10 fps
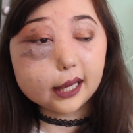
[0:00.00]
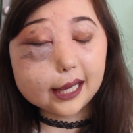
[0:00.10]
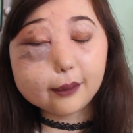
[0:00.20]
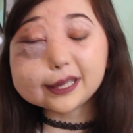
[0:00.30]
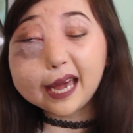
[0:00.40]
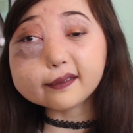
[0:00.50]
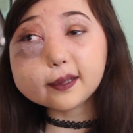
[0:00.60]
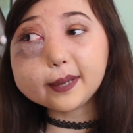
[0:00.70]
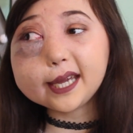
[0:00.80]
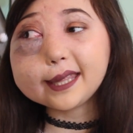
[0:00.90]

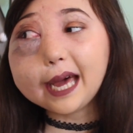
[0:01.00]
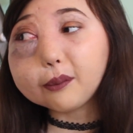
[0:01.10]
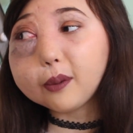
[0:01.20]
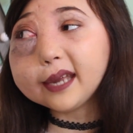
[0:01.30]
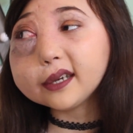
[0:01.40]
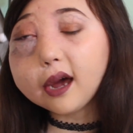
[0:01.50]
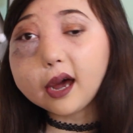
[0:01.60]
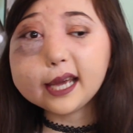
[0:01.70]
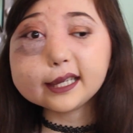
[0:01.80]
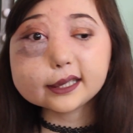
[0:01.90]
that when
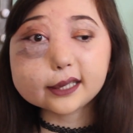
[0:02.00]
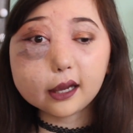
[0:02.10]
I